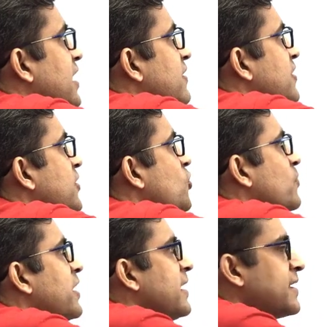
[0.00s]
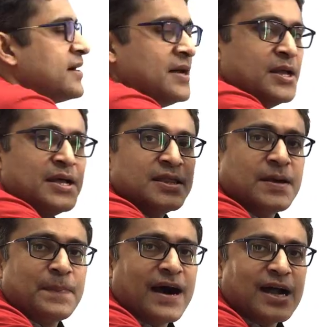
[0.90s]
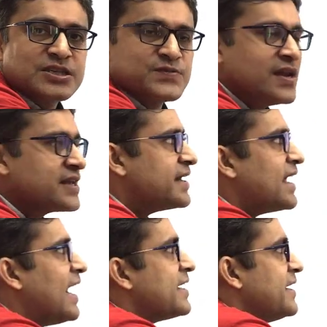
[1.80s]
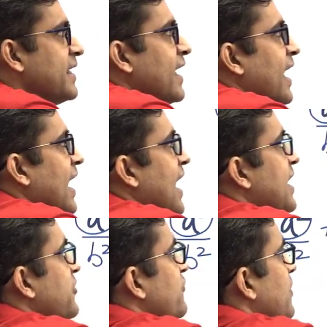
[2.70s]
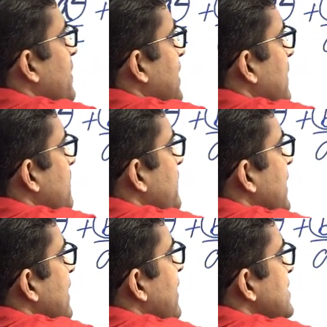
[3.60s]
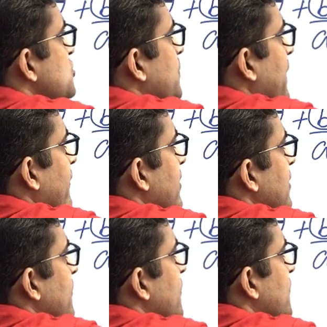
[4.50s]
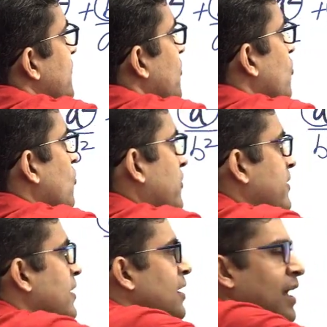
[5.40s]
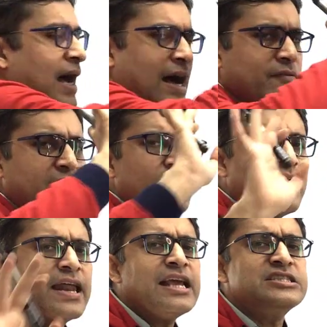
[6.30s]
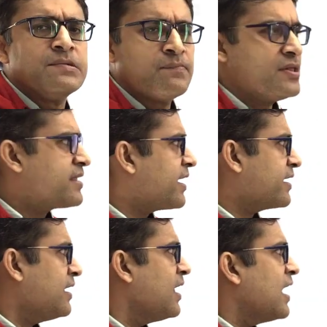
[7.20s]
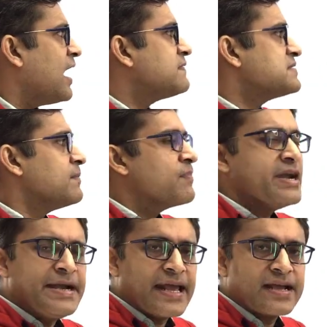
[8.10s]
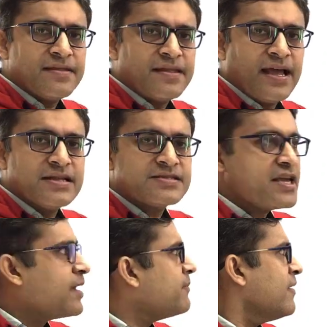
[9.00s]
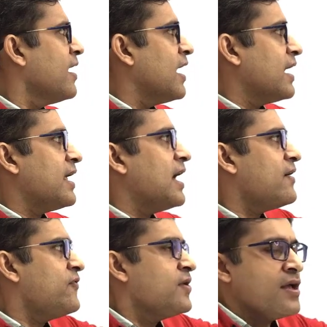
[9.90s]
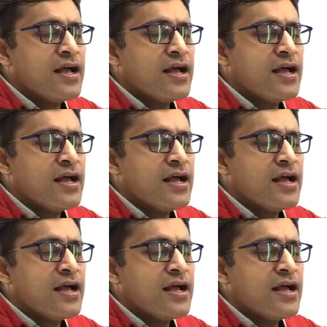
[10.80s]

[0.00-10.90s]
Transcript: there in the numerator. The powers will get added and it will become b raised to power 4. I've done a very simple thing. I've simply taken the LCM and I've